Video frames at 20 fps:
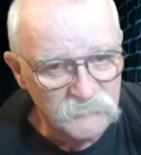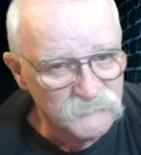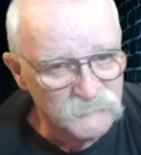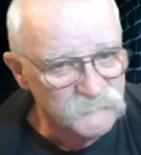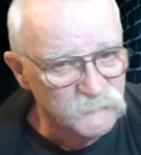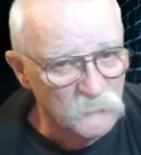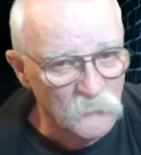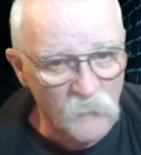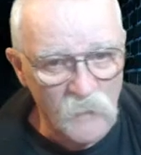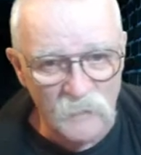
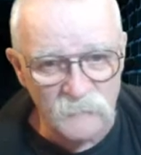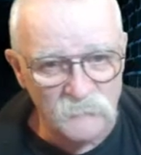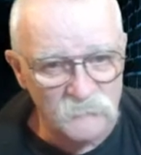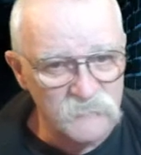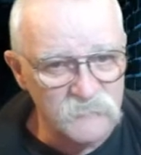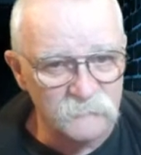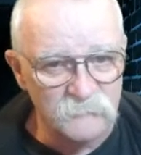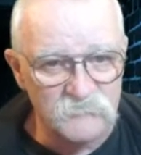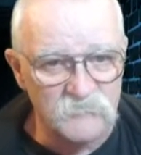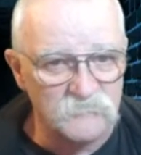So I don't
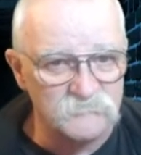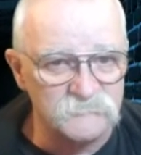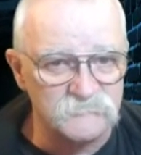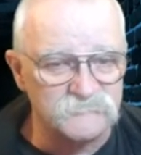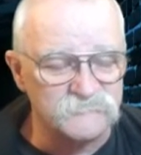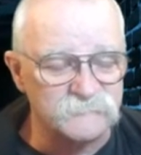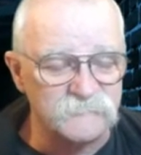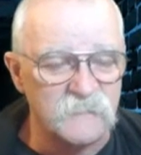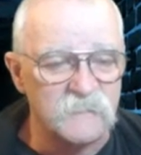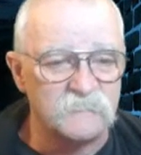even
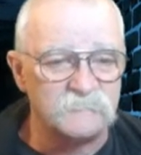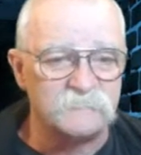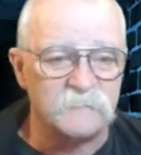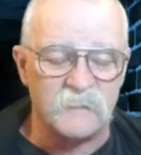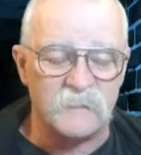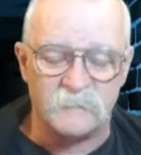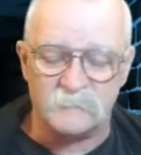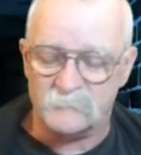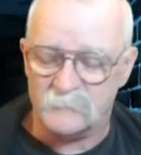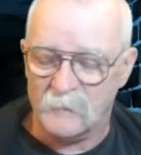understand
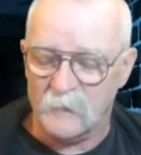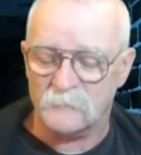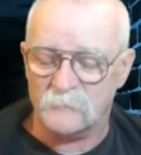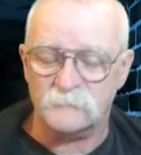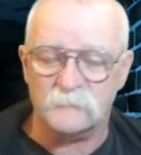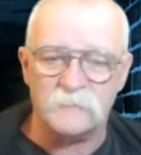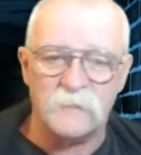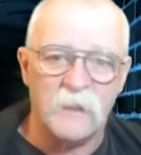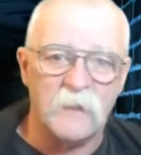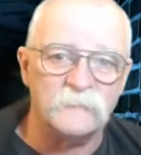that. I
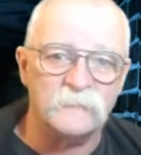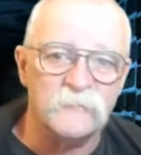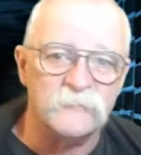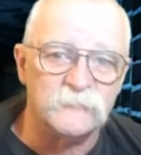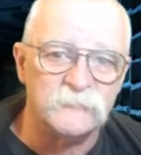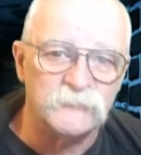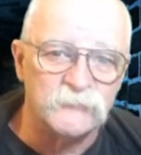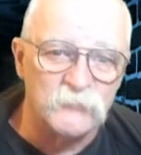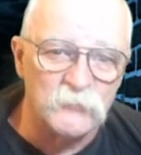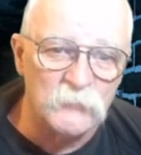don't know how they
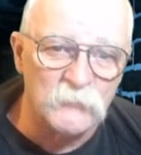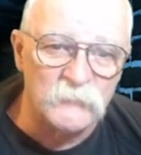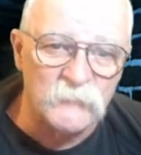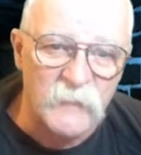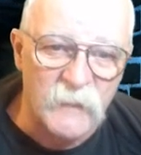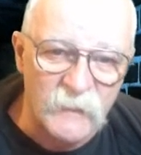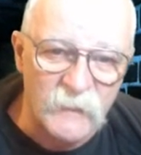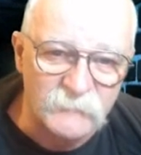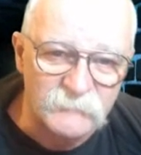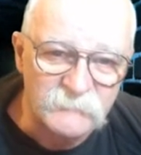could do
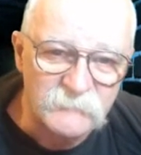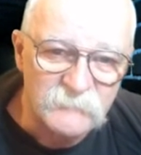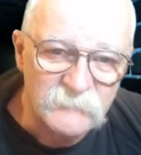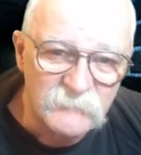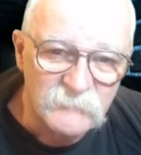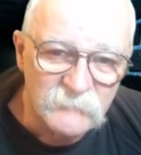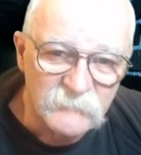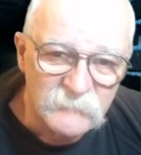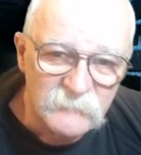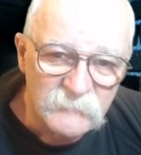that.
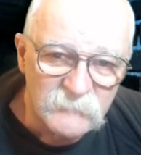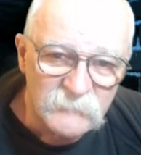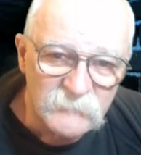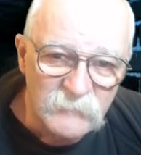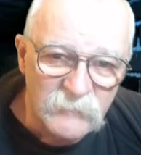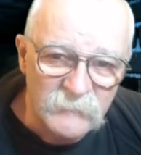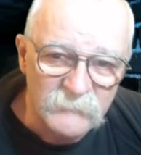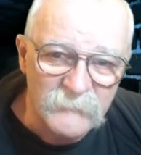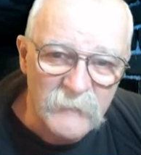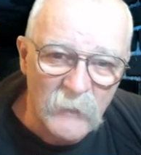
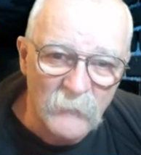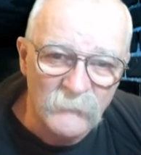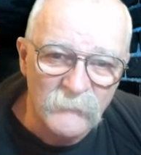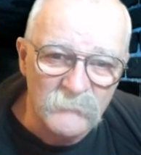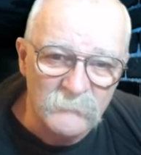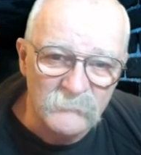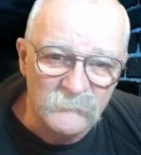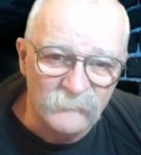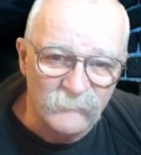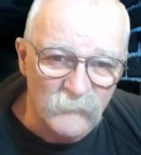And now
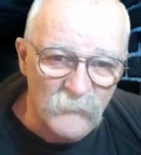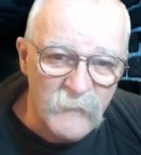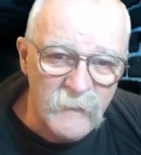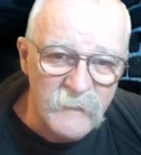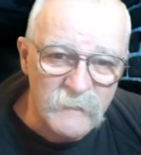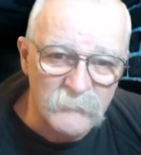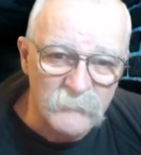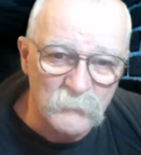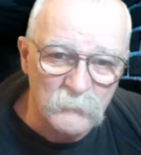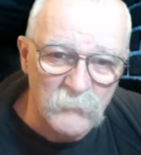that
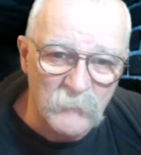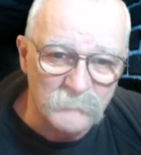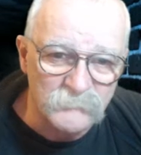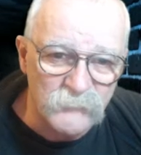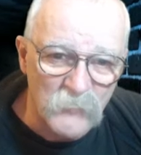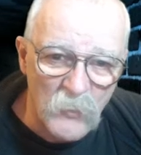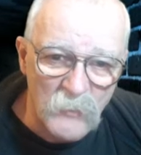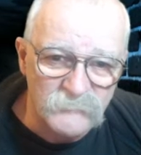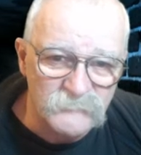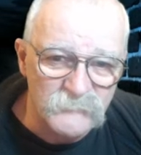Frank, who I'm
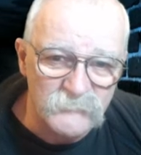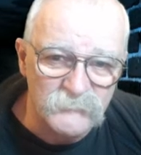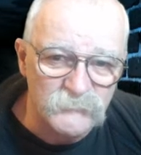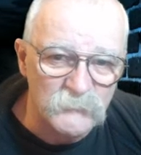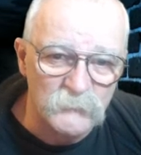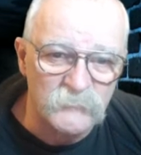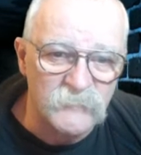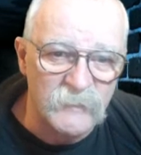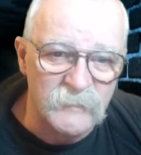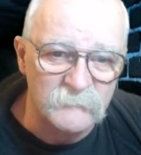talking
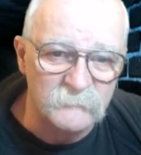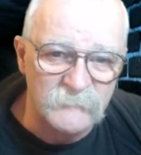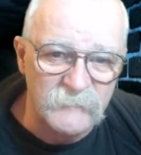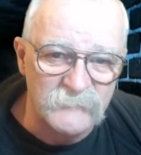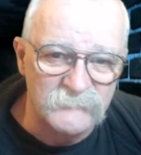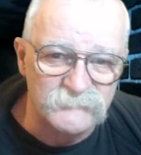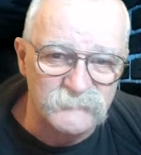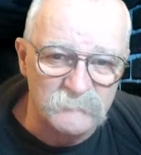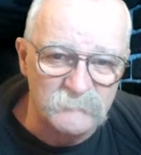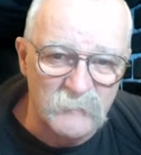to, came and
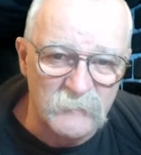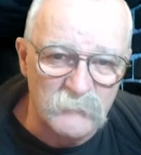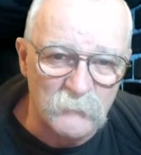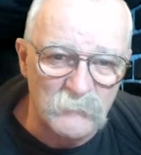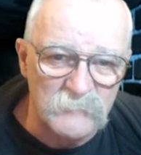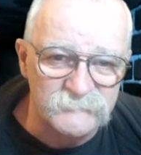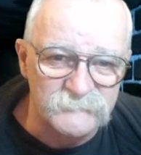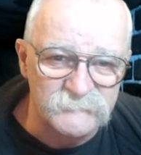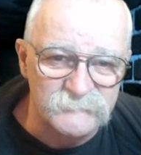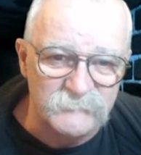answered my
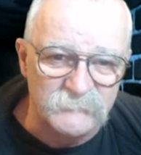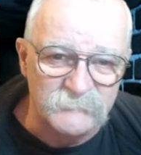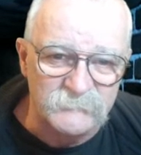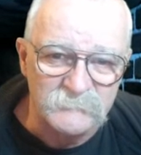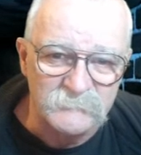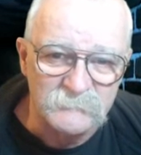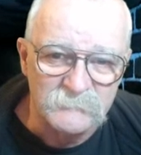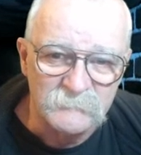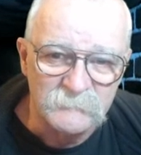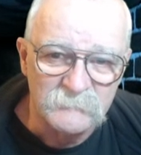question.
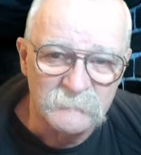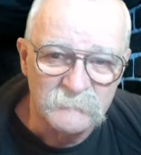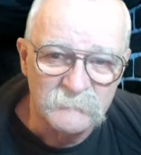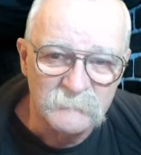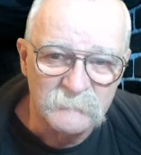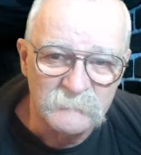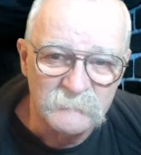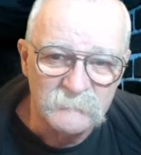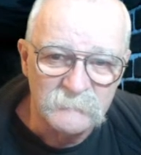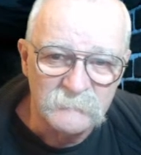
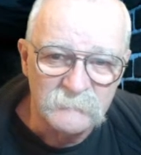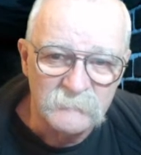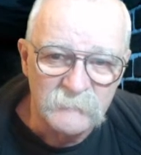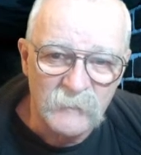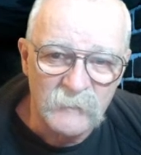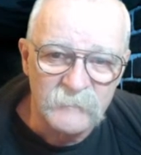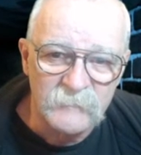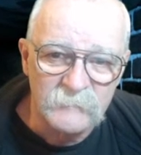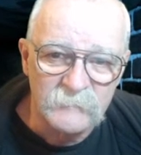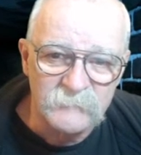
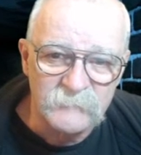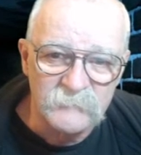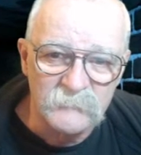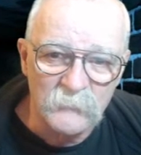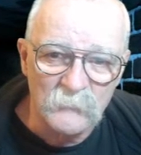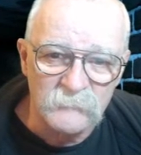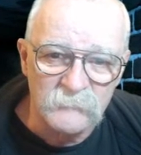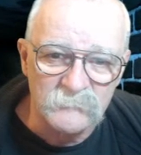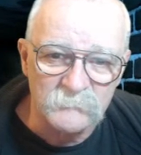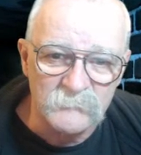I got to get
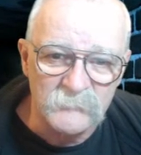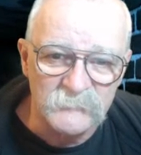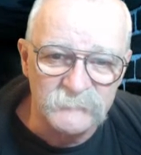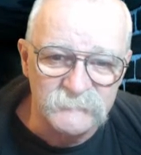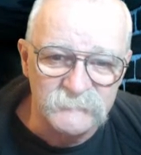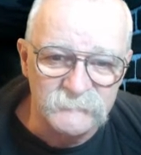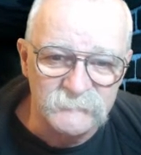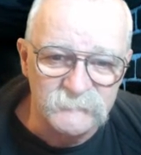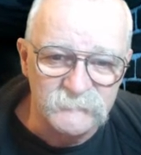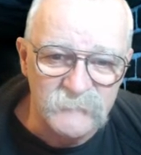over to
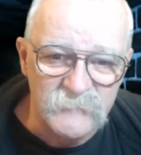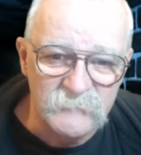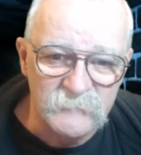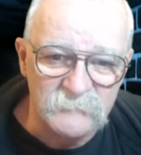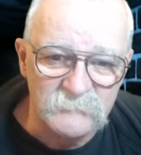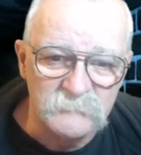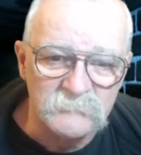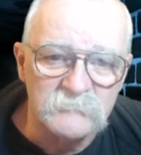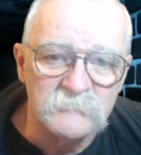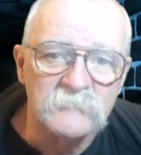Melissa's
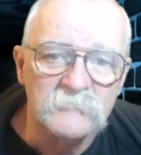channel.